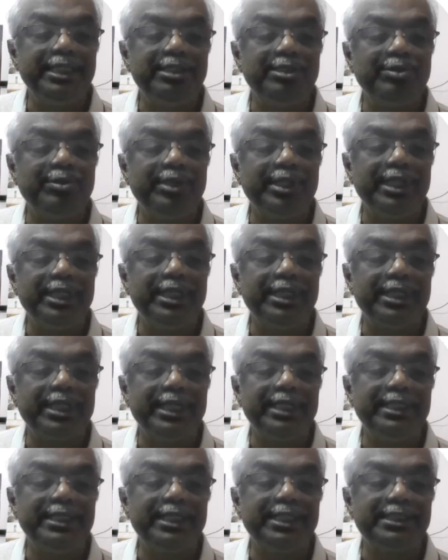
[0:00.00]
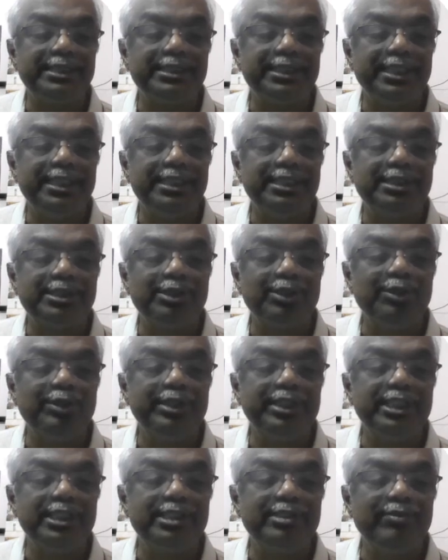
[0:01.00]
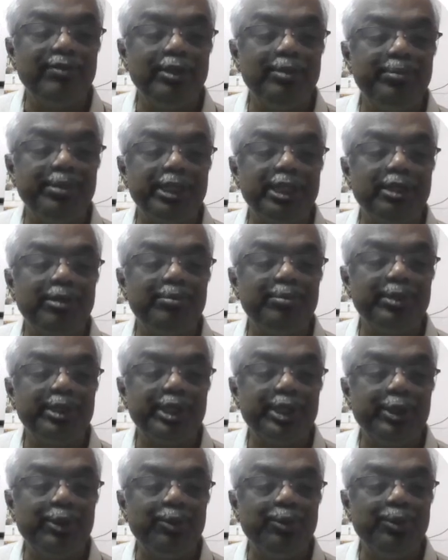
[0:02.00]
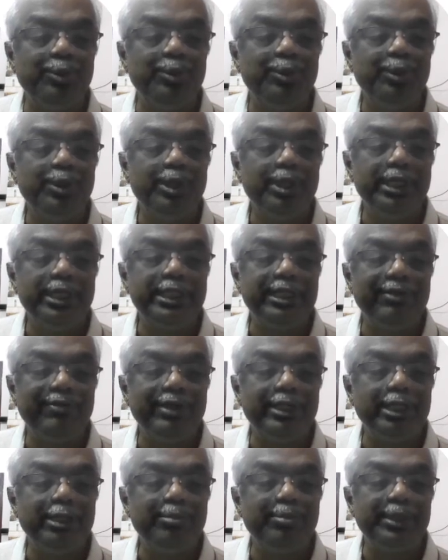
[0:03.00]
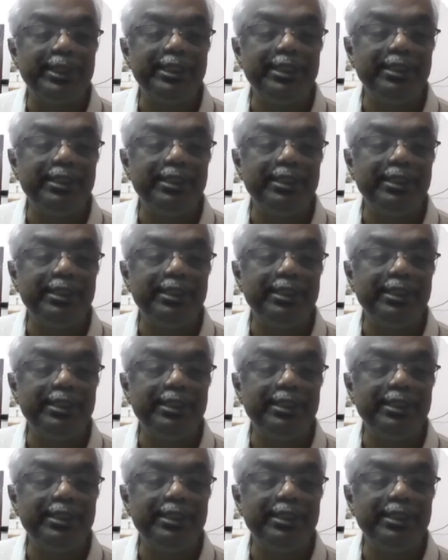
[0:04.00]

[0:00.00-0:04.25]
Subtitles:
to the right hand side. So this will become Q divided by